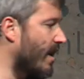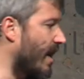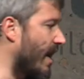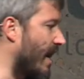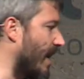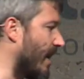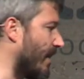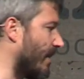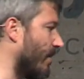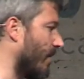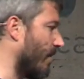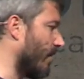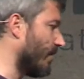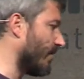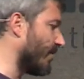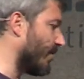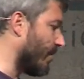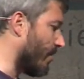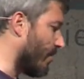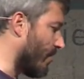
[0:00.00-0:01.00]
And
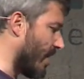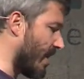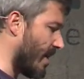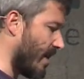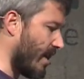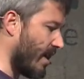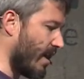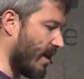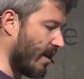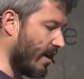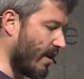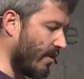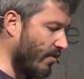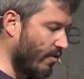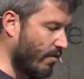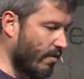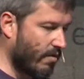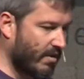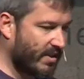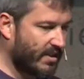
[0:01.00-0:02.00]
also,
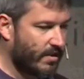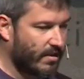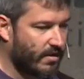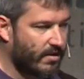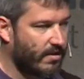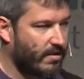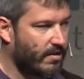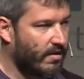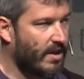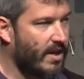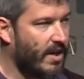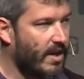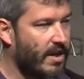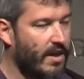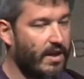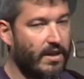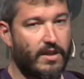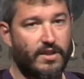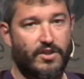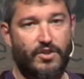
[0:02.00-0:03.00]
it's not
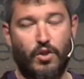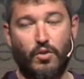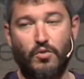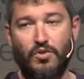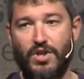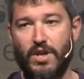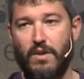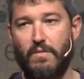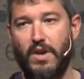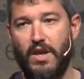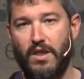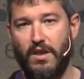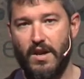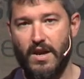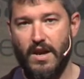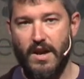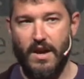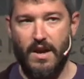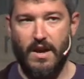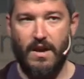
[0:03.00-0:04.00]
only in the social
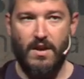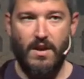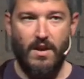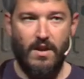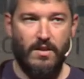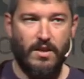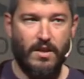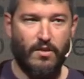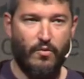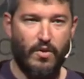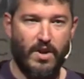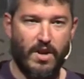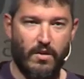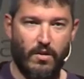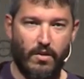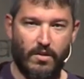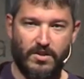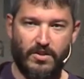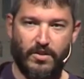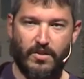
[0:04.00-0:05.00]
media that we are
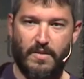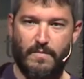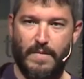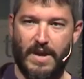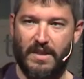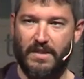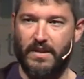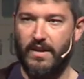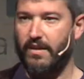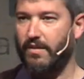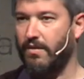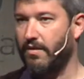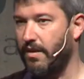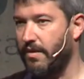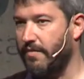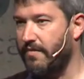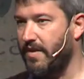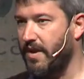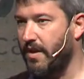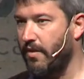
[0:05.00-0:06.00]
also demanding
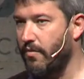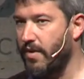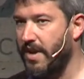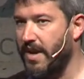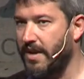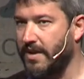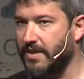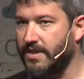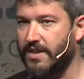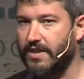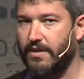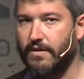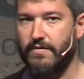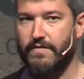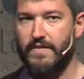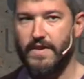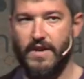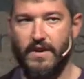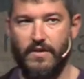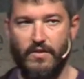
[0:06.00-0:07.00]
different ways
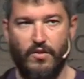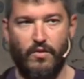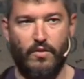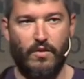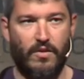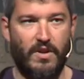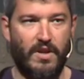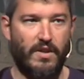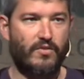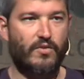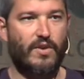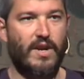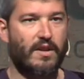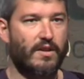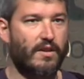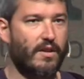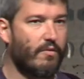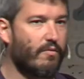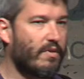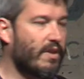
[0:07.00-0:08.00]
of,
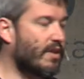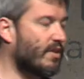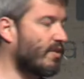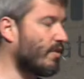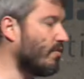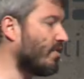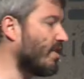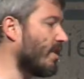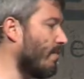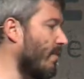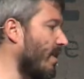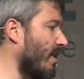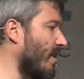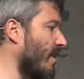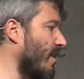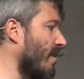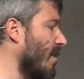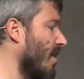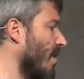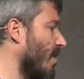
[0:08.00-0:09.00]
interacting with the social
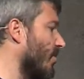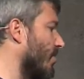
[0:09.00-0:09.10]
media.